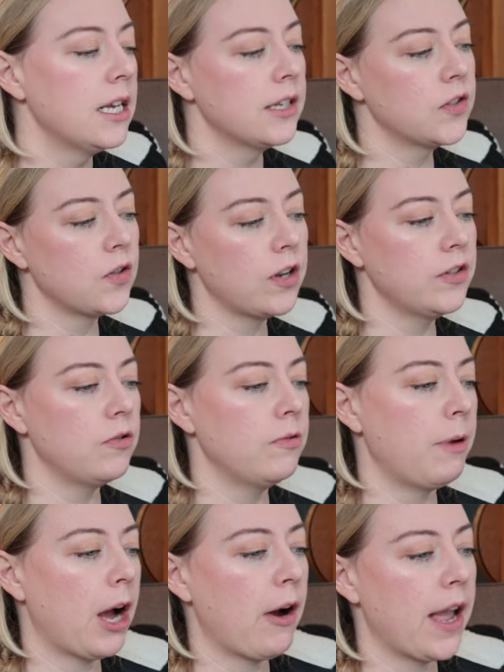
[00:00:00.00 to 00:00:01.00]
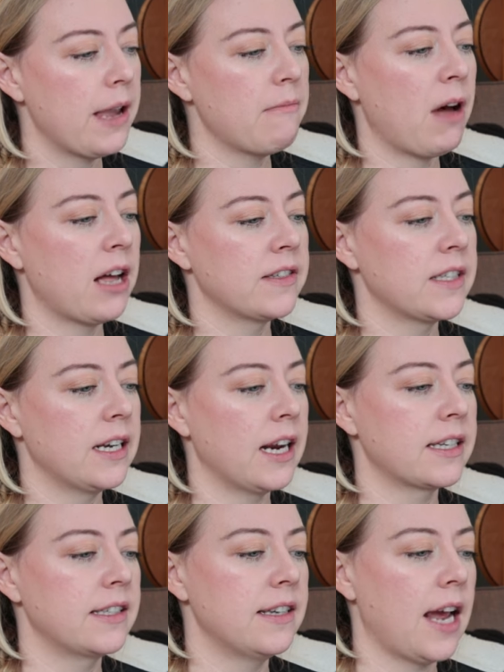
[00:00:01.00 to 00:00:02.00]
So I'll do about 8 miles the
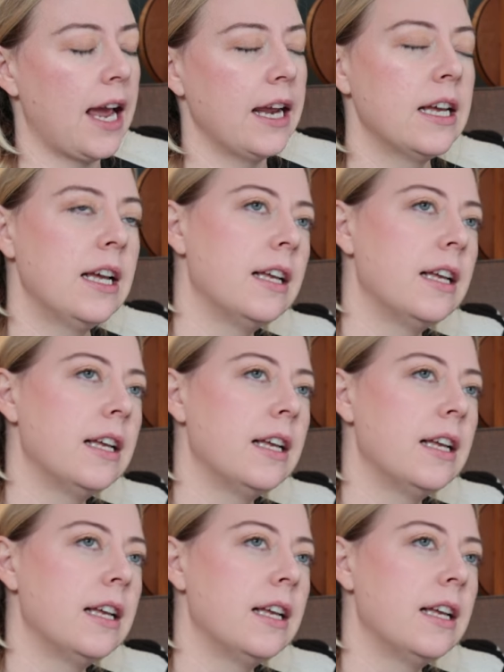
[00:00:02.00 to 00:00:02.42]
next day.